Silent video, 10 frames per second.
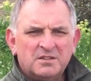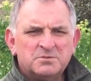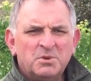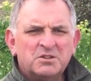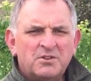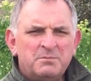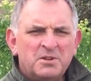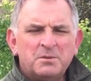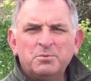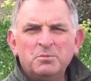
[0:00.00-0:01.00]
So my
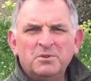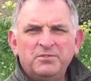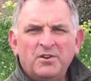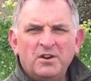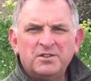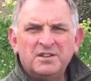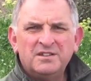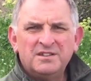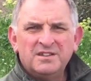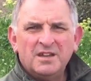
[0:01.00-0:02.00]
grandmother brought my father
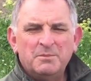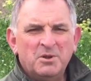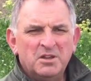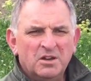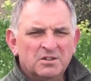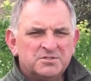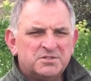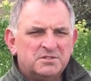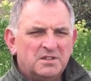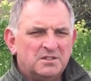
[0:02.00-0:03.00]
and my aunt